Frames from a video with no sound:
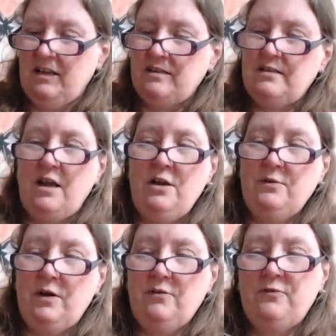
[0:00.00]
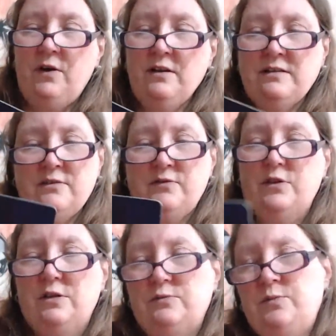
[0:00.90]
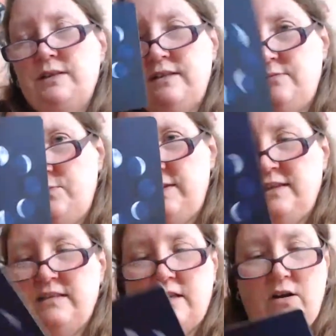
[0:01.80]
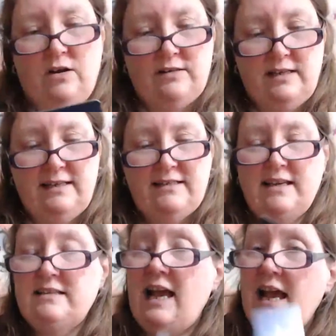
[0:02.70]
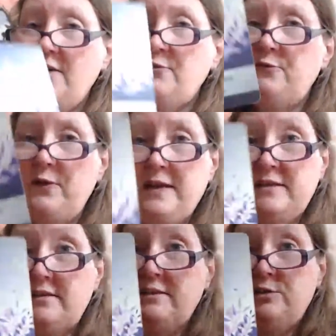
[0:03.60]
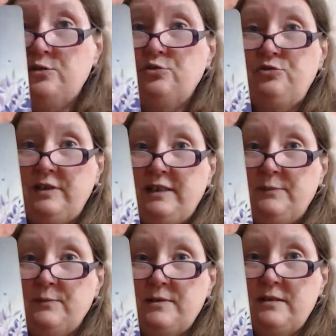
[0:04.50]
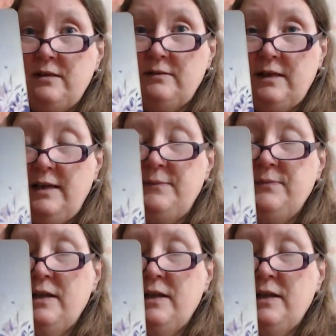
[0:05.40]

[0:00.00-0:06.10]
So first of all, with this card, it says have faith in your dreams. Okay,